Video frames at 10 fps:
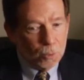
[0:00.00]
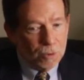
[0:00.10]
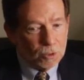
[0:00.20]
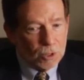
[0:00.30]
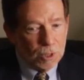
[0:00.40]
We
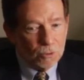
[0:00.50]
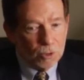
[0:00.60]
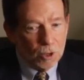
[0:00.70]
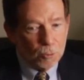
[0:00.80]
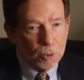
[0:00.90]
have a chance
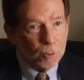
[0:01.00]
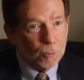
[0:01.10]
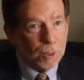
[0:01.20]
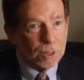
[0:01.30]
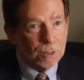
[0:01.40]
to help people
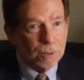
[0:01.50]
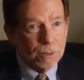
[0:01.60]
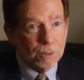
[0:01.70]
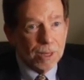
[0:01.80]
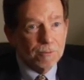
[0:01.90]
make
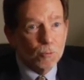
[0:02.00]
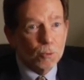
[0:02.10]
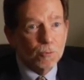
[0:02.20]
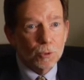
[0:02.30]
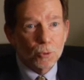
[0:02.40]
a life
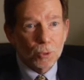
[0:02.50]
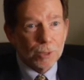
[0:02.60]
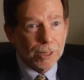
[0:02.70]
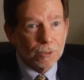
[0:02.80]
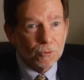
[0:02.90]
review or a
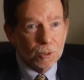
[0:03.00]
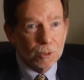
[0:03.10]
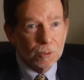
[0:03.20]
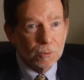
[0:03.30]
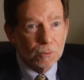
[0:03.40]

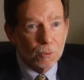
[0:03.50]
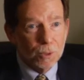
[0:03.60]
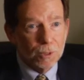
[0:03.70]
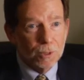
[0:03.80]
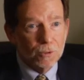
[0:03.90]
legacy,
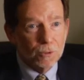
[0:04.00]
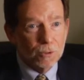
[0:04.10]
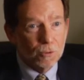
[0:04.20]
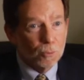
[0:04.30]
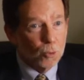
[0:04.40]
what it is
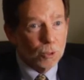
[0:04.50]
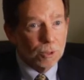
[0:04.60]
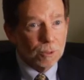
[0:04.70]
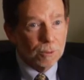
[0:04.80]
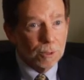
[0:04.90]
that's
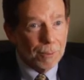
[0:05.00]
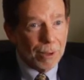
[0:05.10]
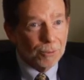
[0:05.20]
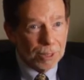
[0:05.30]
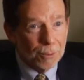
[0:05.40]
important
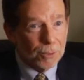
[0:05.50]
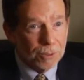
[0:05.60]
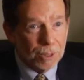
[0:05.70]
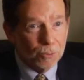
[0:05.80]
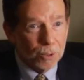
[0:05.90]
about them
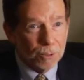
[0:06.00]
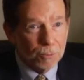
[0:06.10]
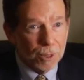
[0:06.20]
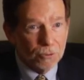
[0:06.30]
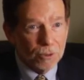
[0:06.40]
that they want to
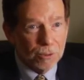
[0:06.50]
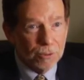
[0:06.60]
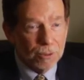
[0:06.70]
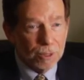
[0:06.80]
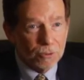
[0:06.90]
pass on
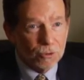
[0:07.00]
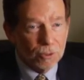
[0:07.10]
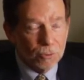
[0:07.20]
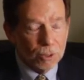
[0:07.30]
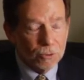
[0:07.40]
to the next
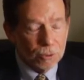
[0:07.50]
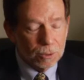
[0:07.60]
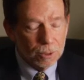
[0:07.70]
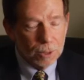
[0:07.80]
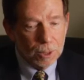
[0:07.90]

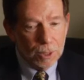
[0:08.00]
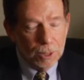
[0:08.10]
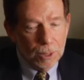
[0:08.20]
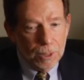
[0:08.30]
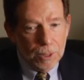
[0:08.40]
generation.
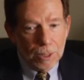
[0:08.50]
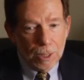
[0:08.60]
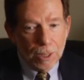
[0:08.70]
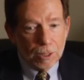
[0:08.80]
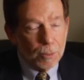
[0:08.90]

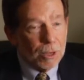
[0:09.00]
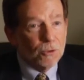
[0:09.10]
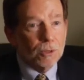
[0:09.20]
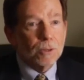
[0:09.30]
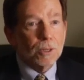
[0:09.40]
And the
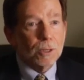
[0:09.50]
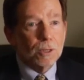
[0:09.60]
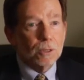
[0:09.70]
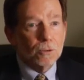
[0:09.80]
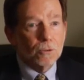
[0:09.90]
amazing thing
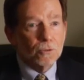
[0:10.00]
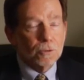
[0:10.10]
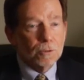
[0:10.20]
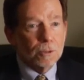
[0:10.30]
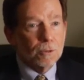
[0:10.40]

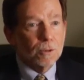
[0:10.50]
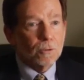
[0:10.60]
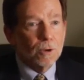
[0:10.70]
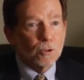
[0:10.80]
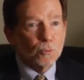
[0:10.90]
is that it
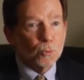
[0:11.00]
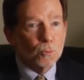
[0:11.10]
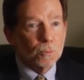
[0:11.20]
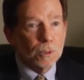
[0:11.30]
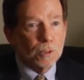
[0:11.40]
doesn't cost
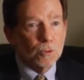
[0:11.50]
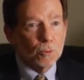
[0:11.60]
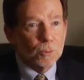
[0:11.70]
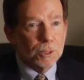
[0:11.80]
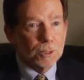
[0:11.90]

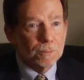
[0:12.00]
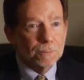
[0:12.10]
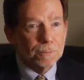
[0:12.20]
additional money.